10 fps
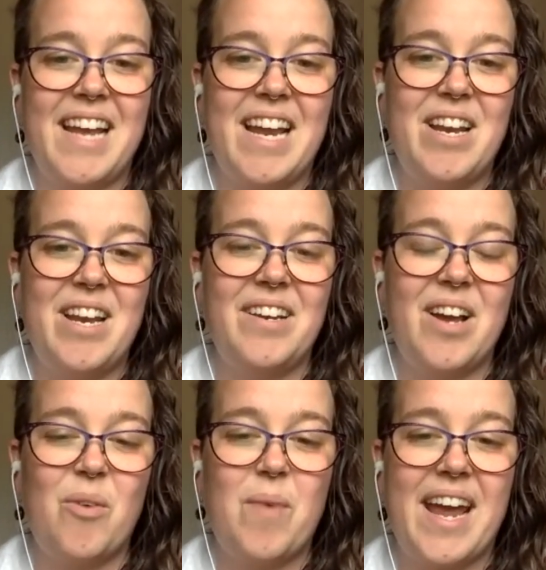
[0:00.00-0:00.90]
in
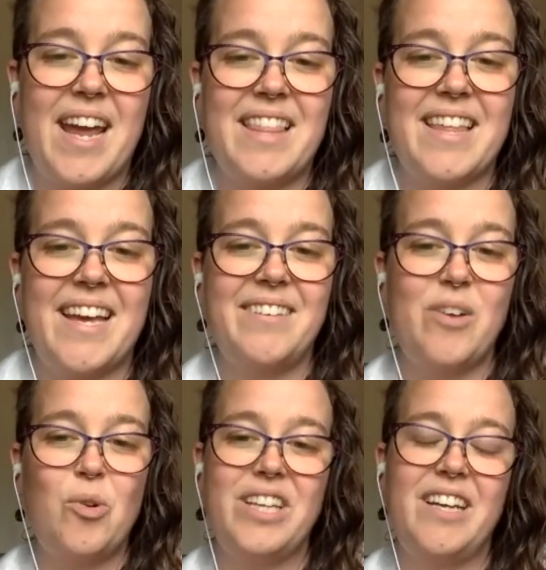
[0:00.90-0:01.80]
a way that
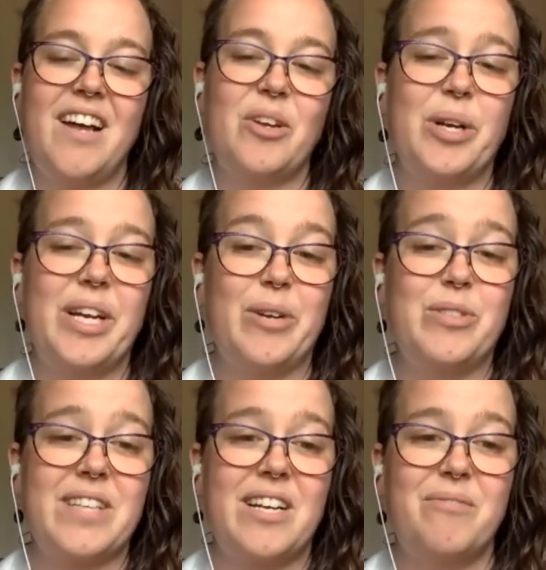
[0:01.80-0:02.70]
only coloring
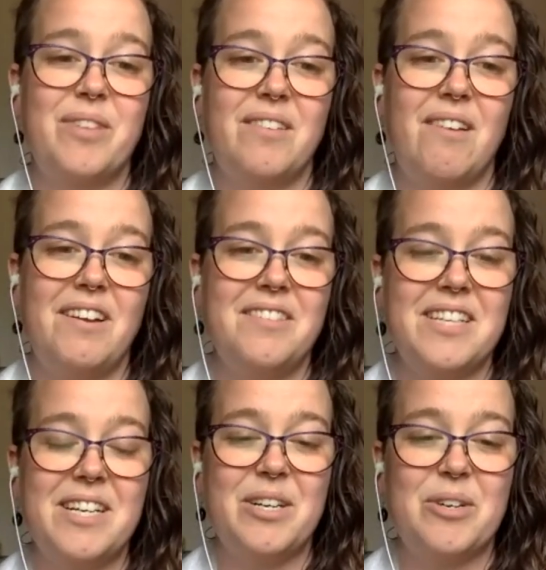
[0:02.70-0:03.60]
outside of the
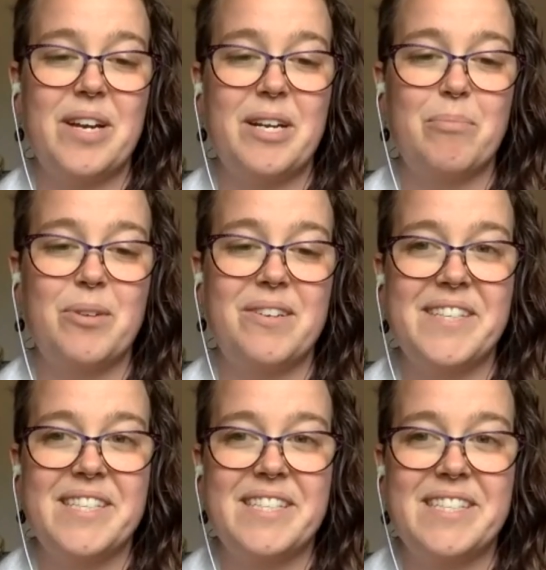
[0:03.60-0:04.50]
lines create a
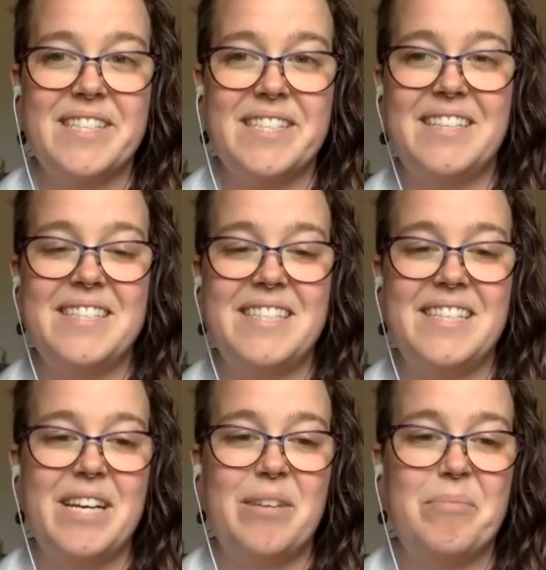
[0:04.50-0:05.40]
previously
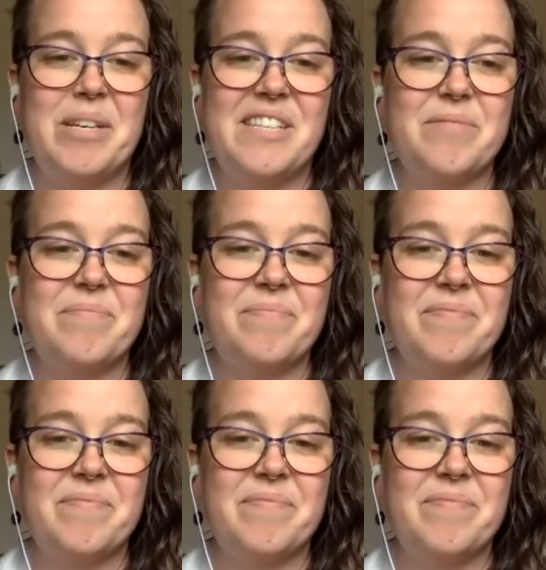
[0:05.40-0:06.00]
unseen image.